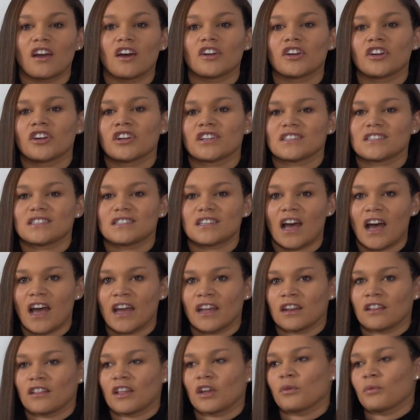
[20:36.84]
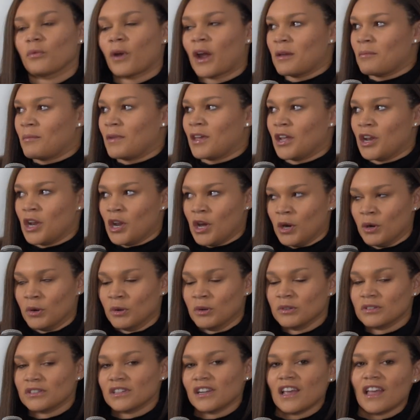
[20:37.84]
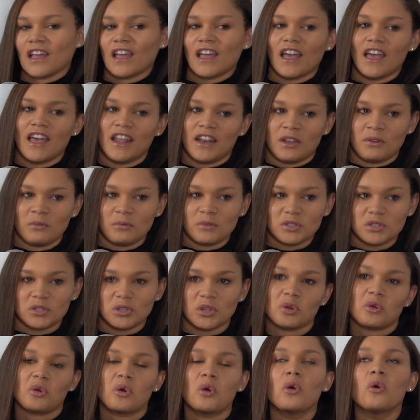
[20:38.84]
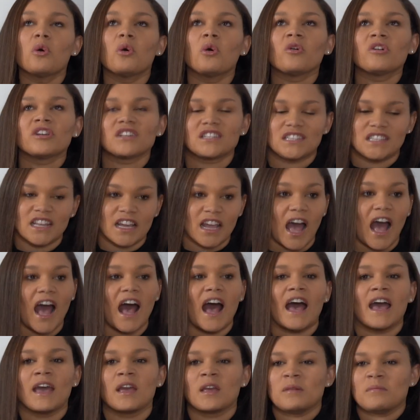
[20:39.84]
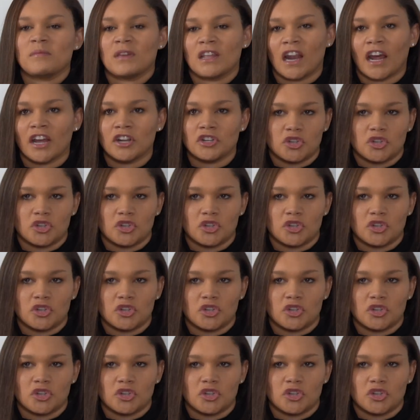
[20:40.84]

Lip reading: got her to sign and like write me a note. And it was the coolest thing. I